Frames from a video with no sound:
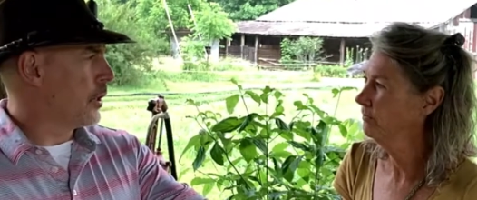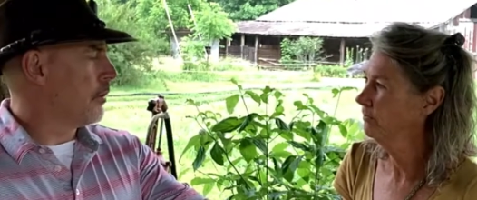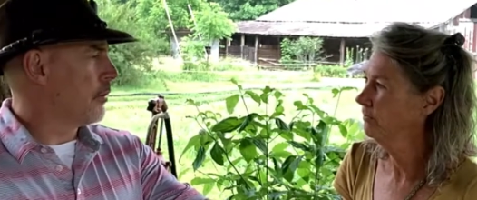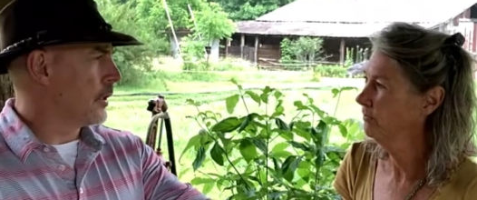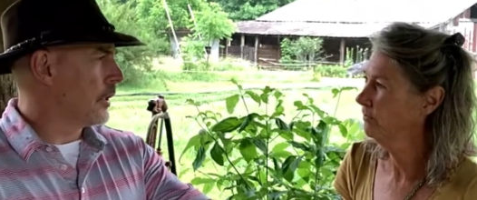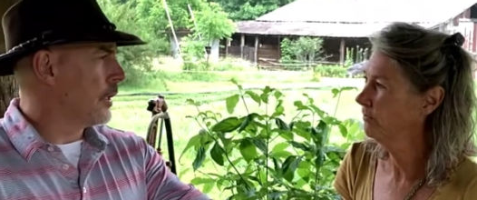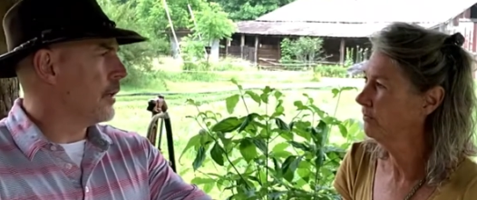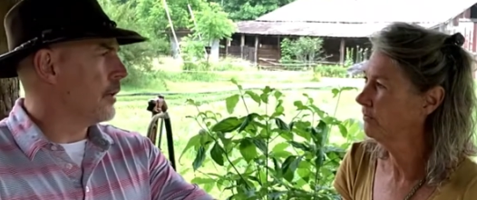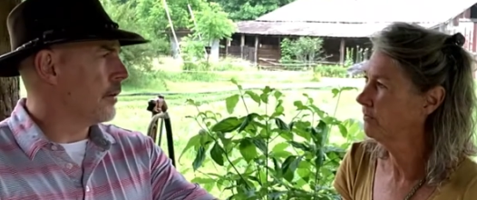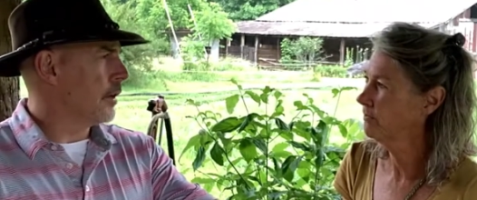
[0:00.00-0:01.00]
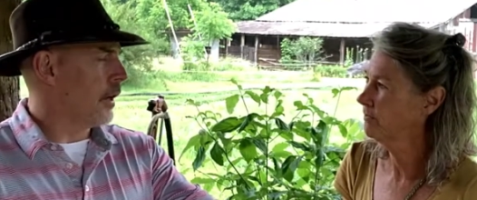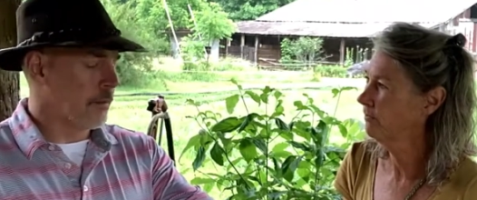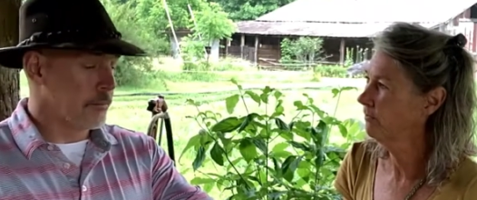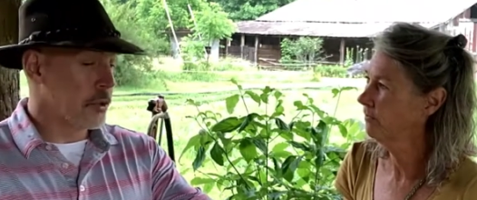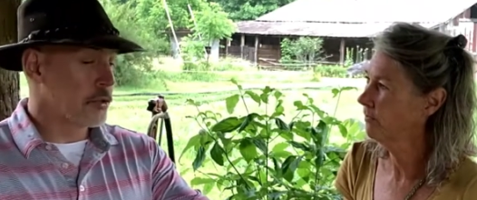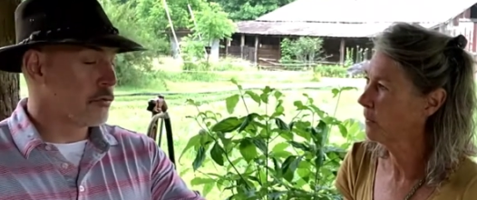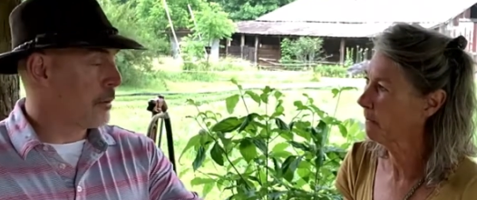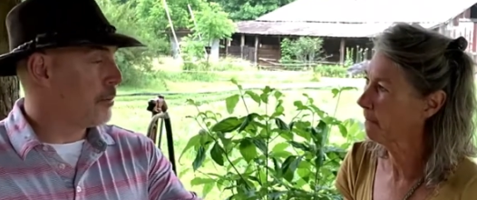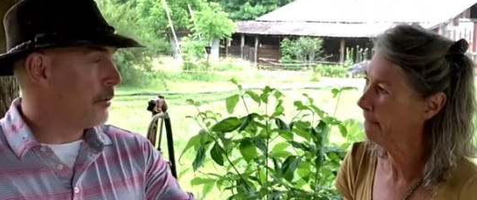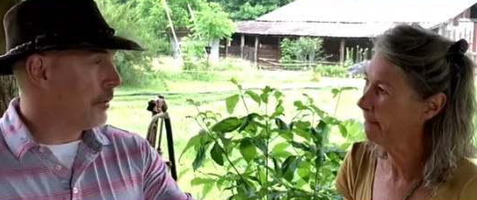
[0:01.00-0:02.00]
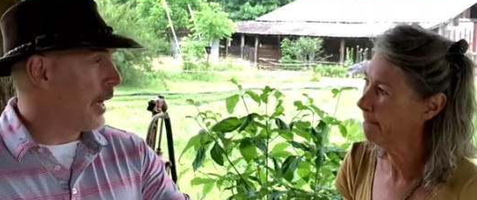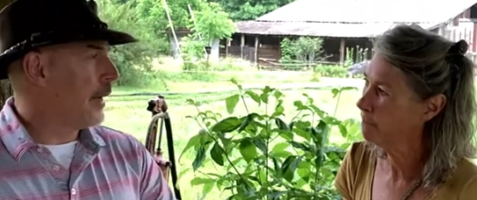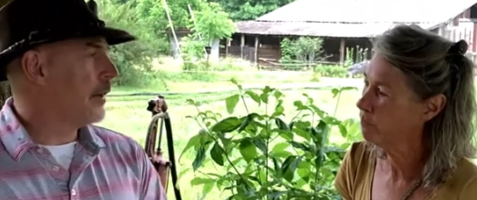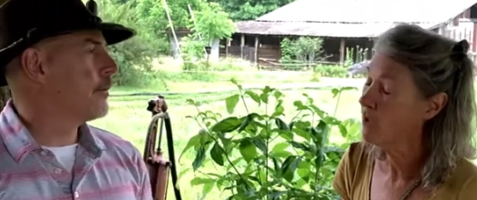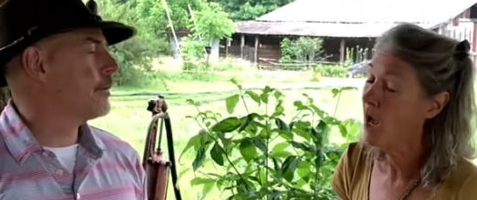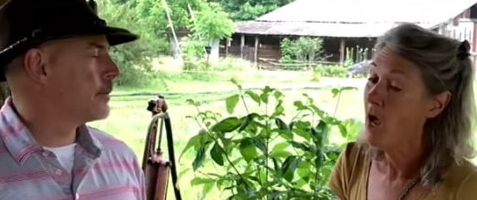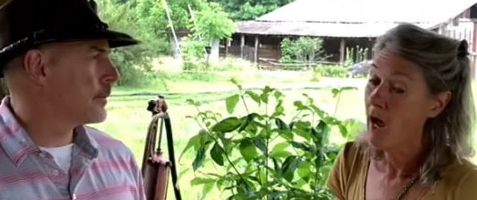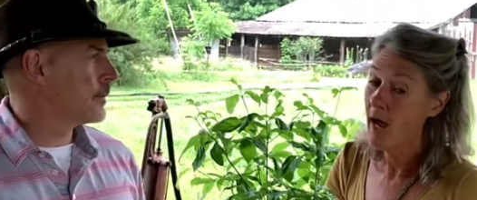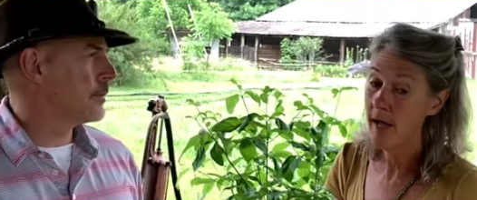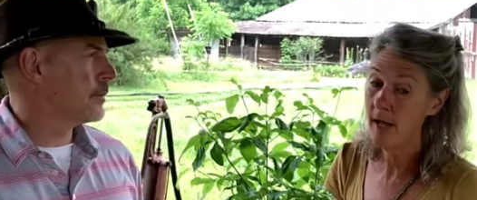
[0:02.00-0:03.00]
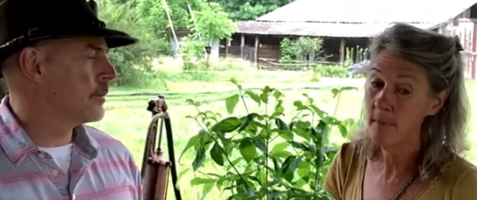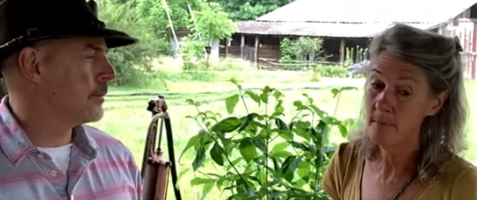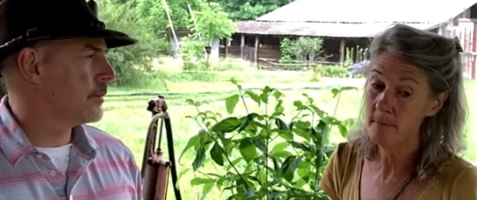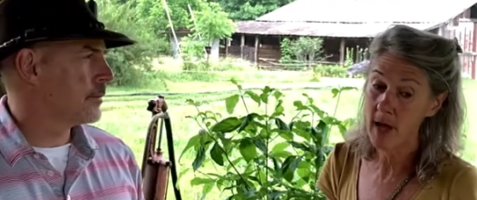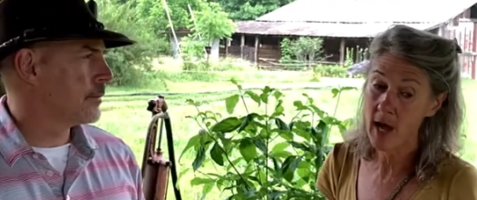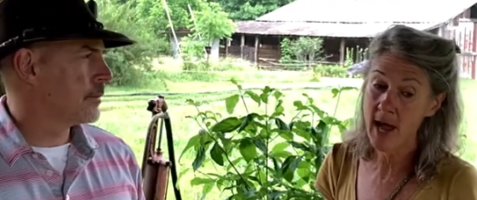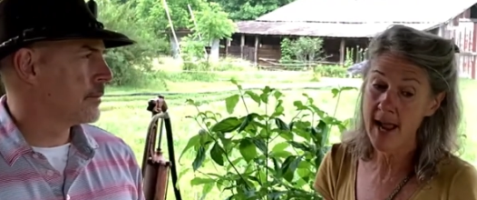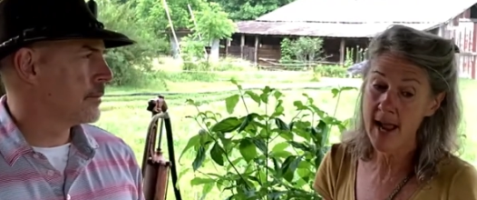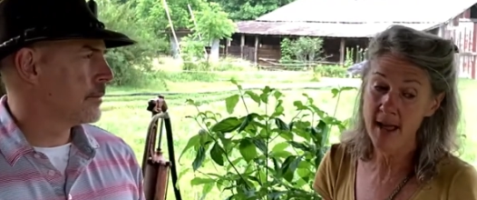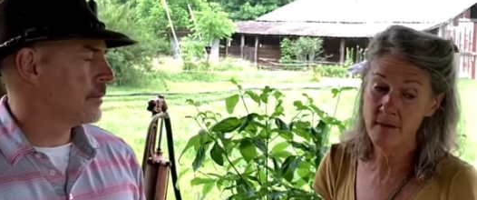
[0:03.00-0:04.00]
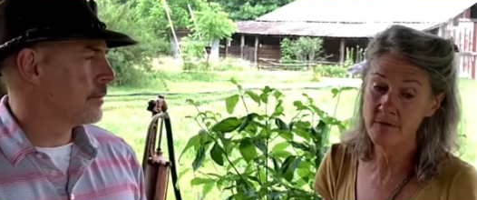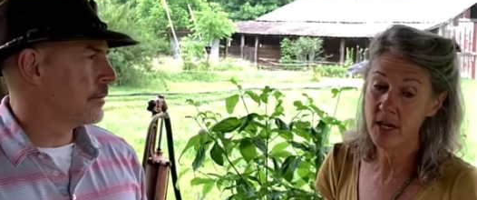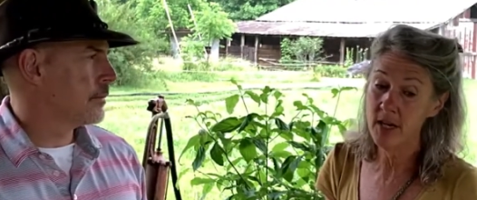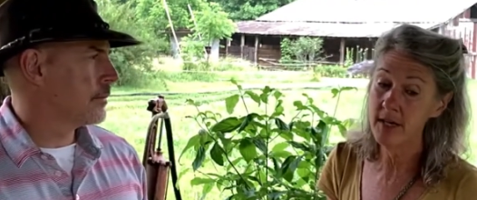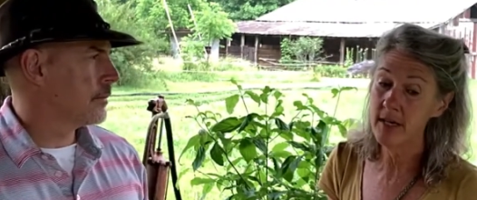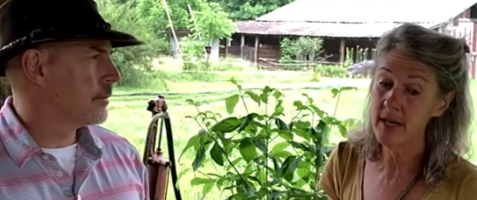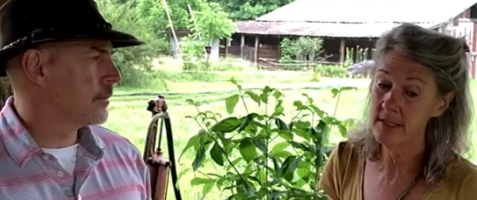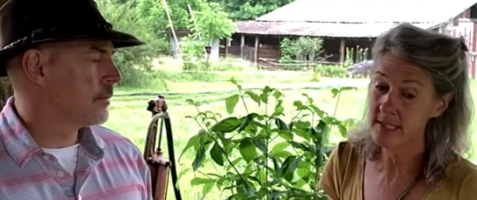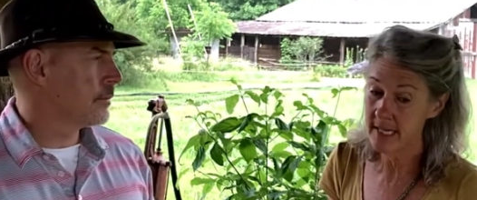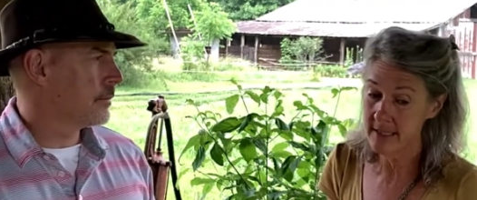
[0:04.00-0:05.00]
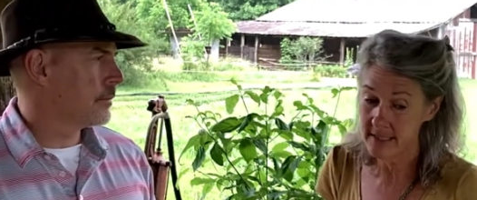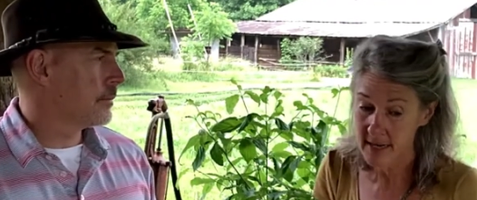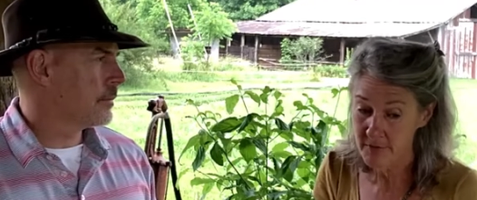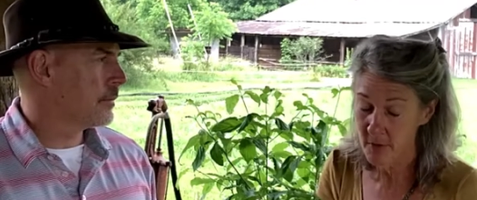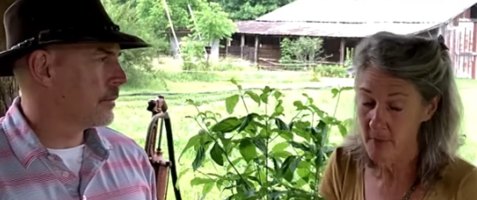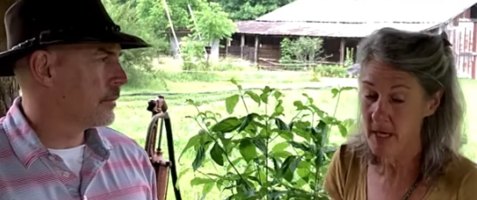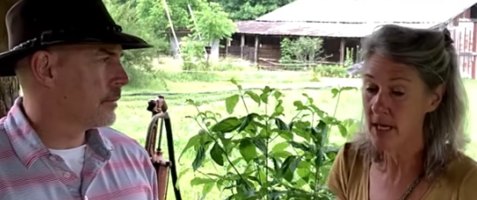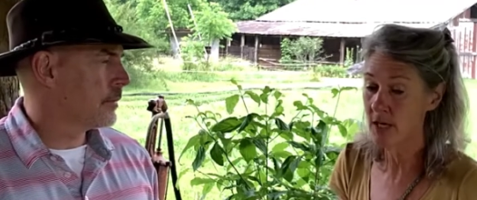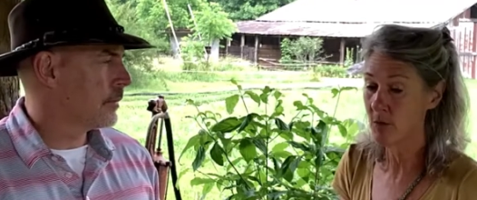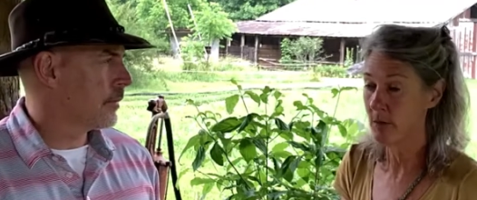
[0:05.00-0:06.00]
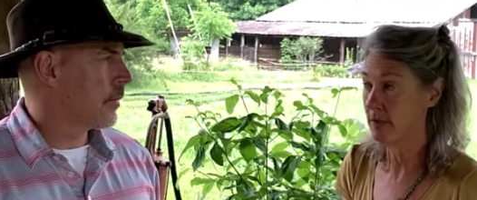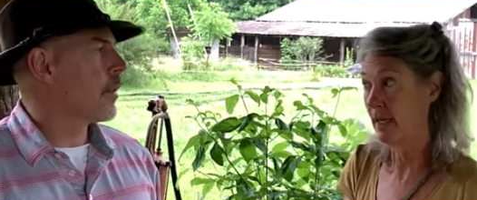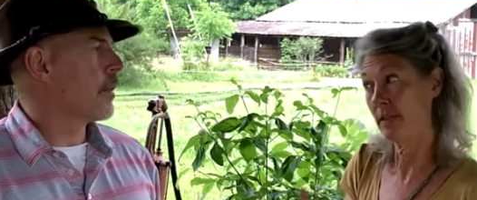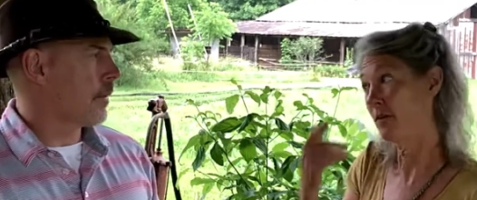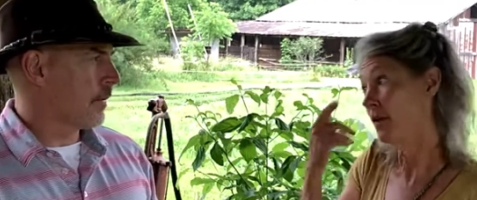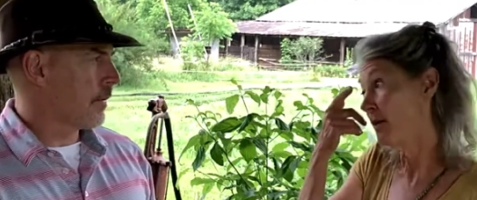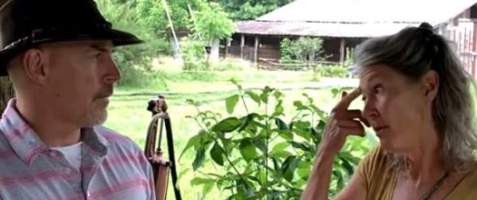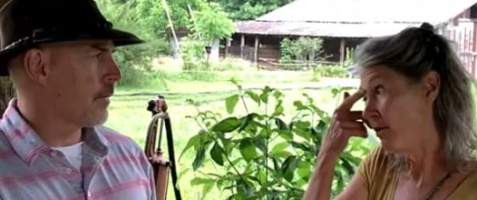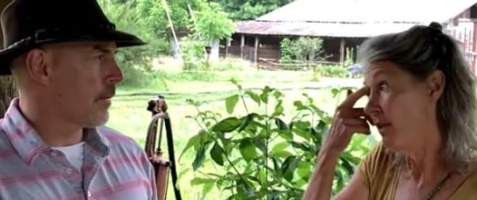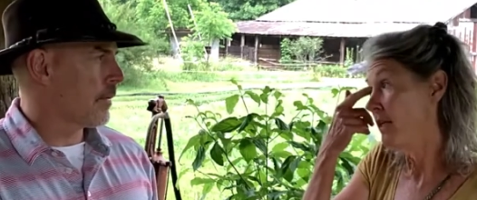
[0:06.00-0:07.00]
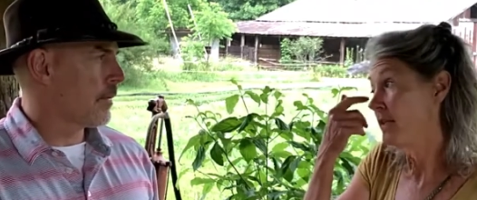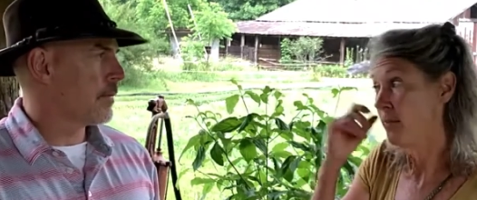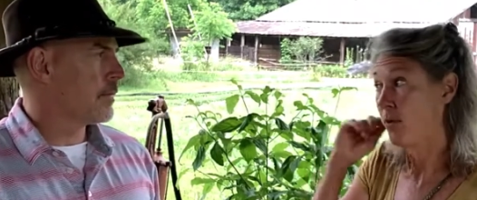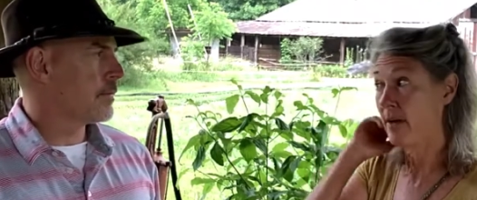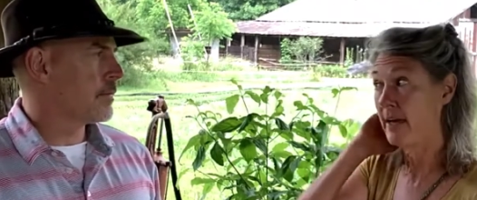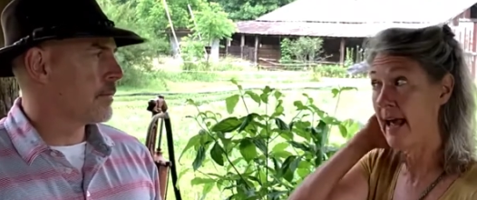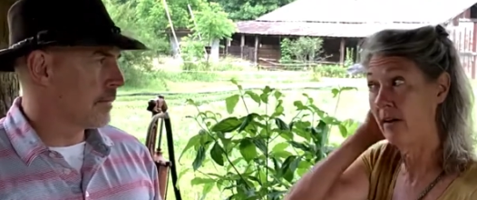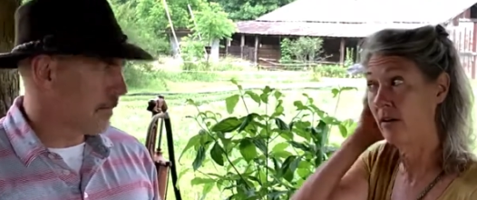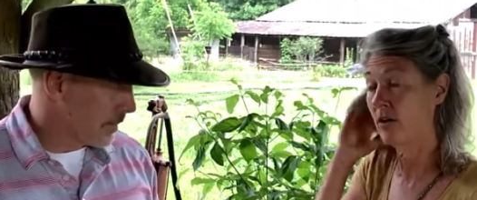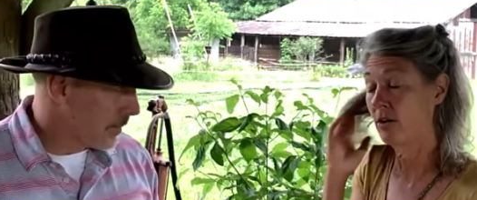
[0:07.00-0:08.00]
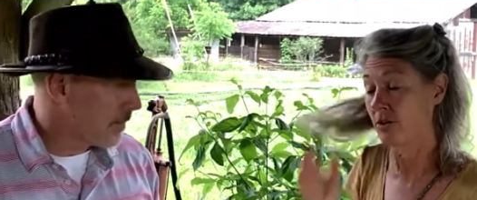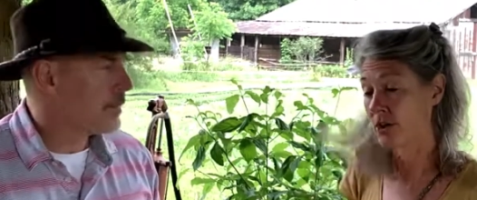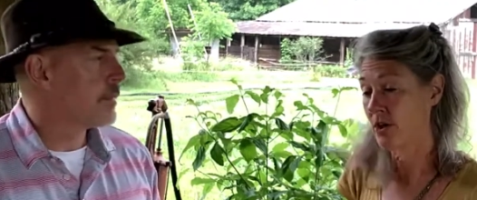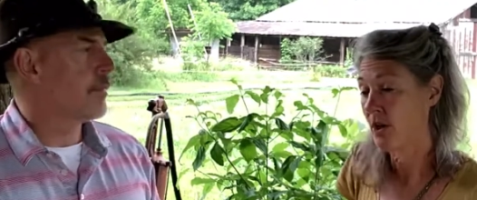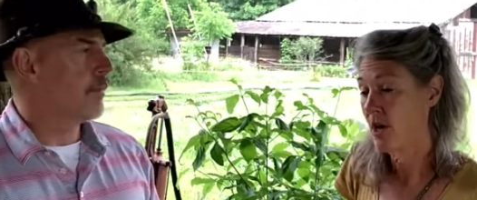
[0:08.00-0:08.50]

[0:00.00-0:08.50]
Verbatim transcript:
Speaker 1: generally then uh, distribute that?
Speaker 2: Um, I have done a CSA for many years, which stands for Community Supported Agriculture, mm